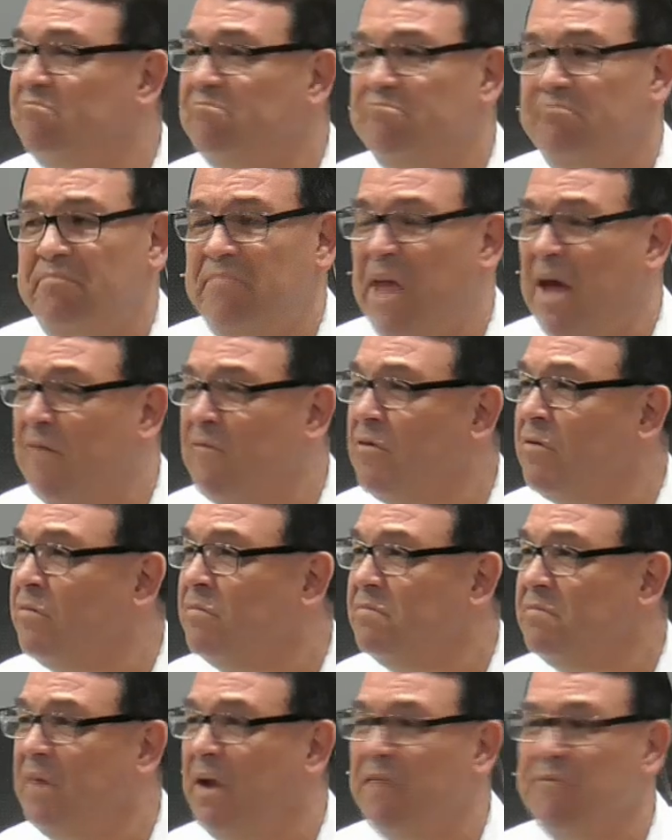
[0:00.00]
Never,
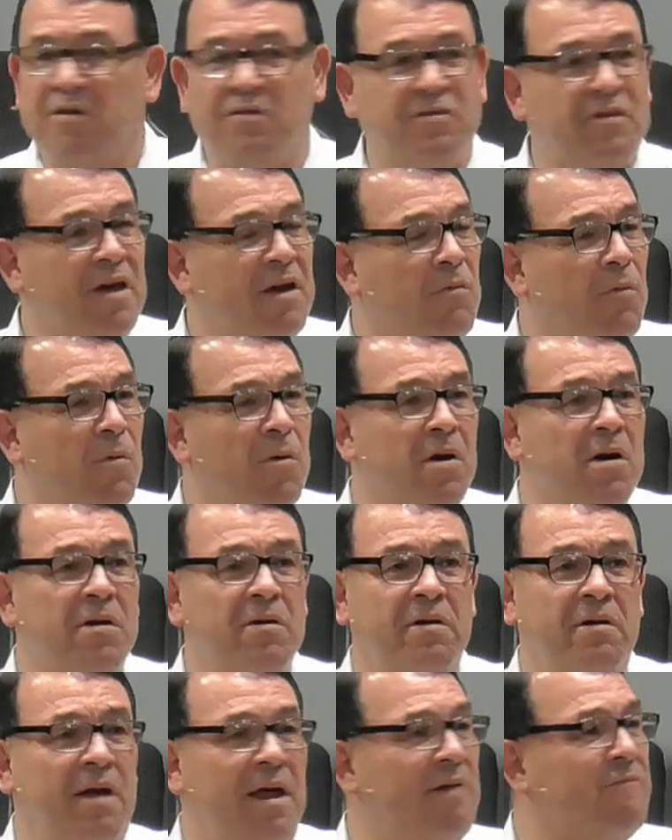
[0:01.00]
never said a word,
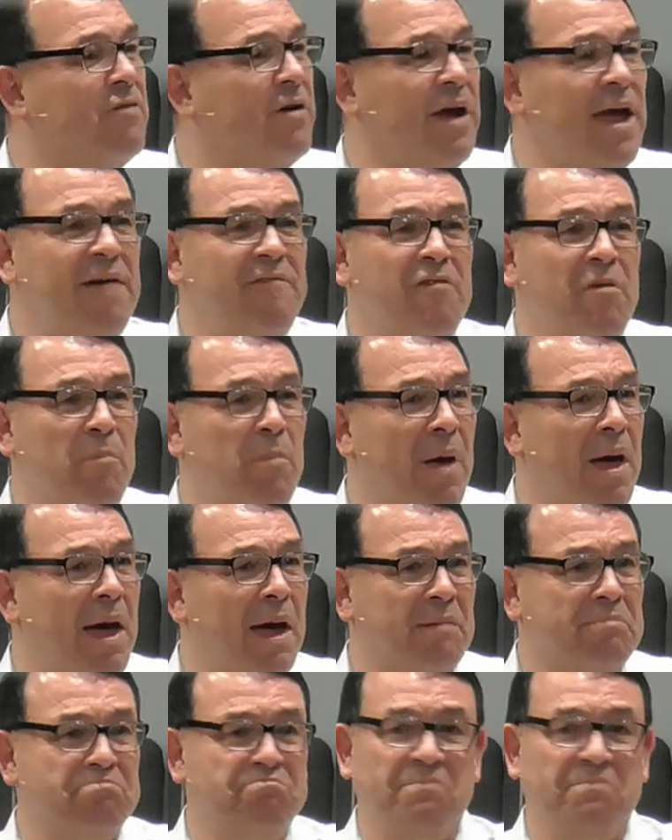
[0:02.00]
never gave it back.